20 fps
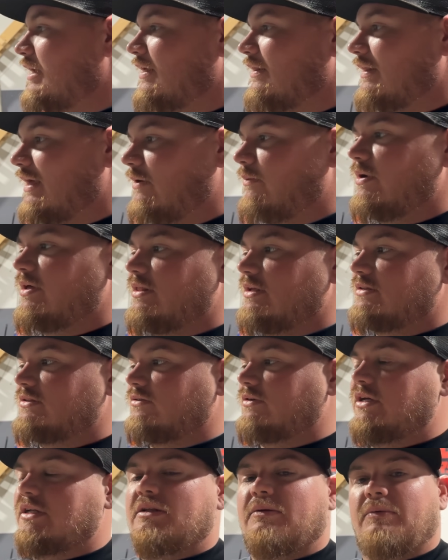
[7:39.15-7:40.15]
That way this will
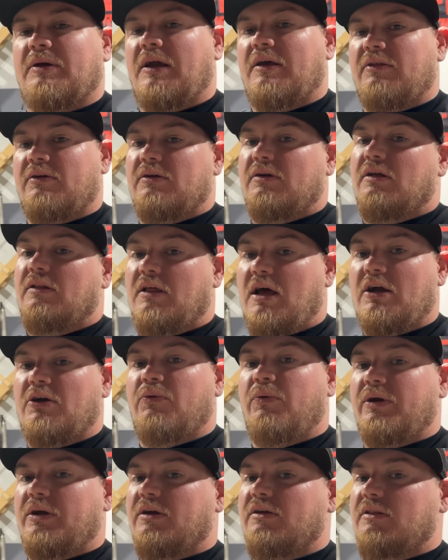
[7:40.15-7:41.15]
get together a lot
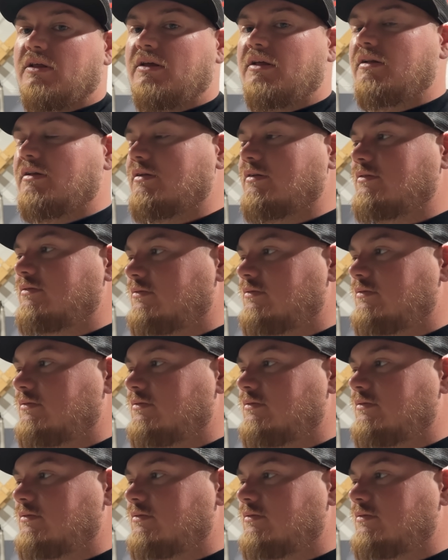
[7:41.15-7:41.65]
quicker than